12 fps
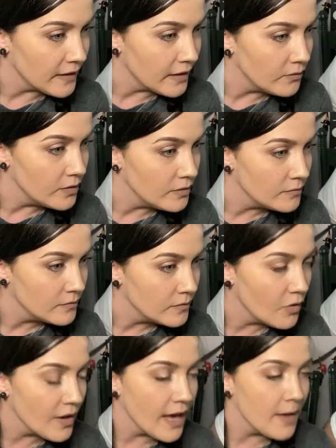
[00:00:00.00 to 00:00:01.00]
that one.
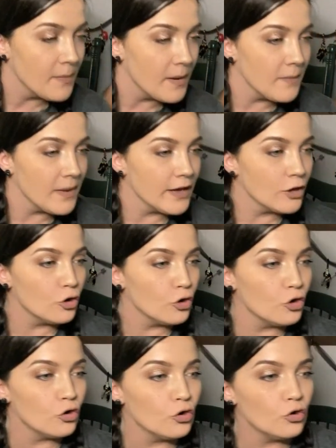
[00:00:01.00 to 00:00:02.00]
Okay, yeah, bye,
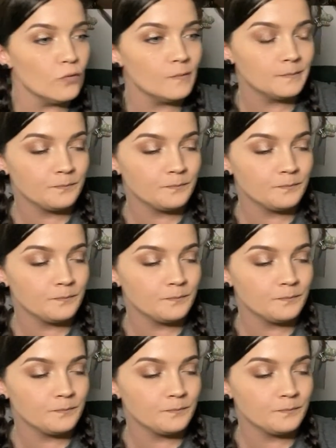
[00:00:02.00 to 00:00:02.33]
Michael.